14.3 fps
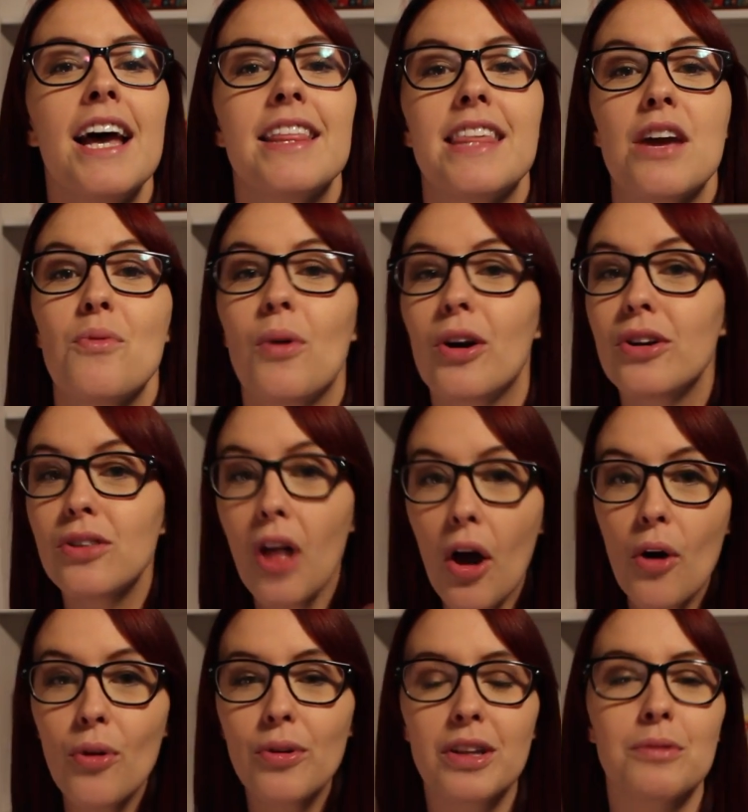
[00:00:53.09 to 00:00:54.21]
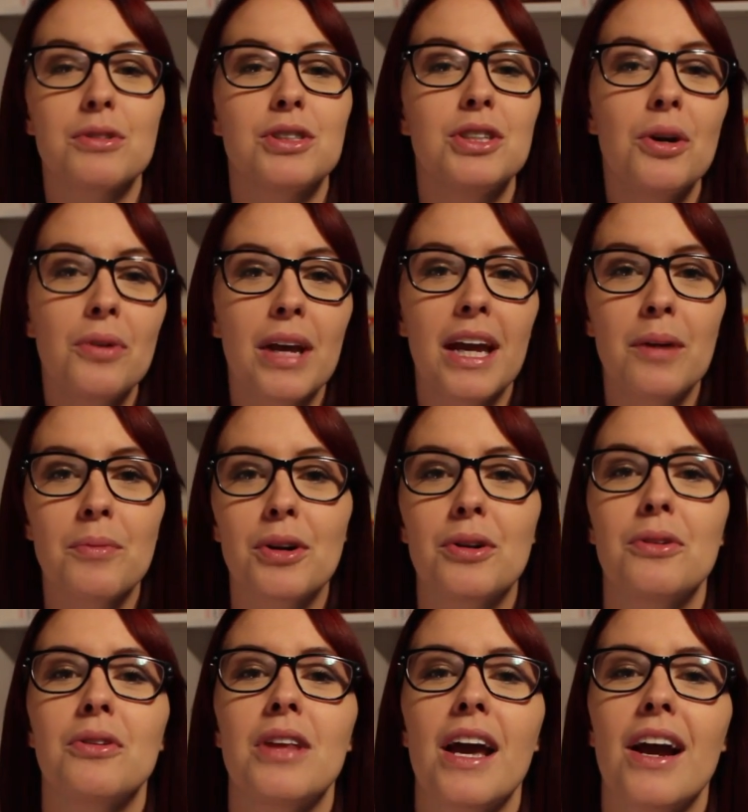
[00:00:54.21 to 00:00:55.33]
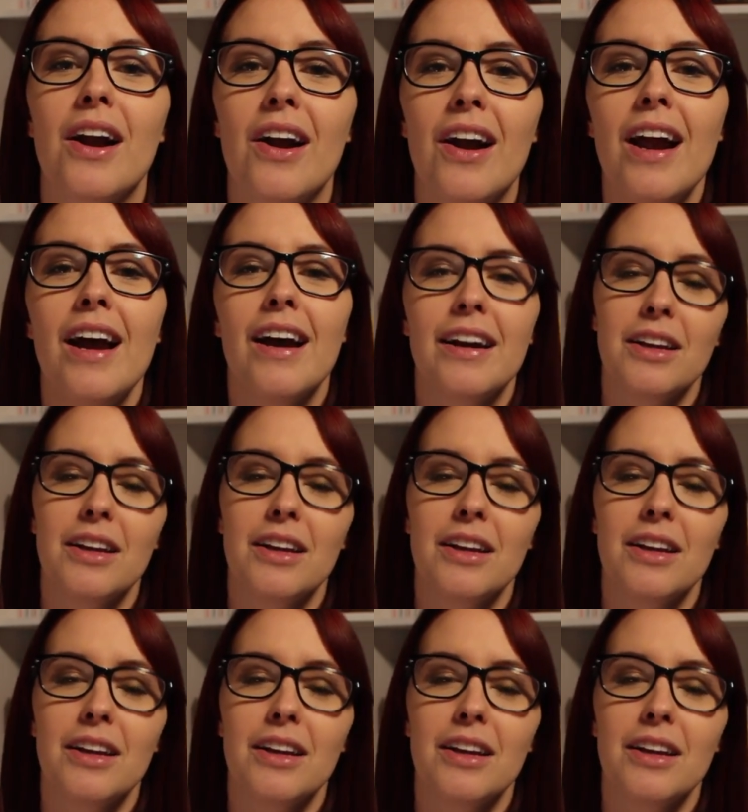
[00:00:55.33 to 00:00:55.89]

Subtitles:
They were alone, there was no camera crew there.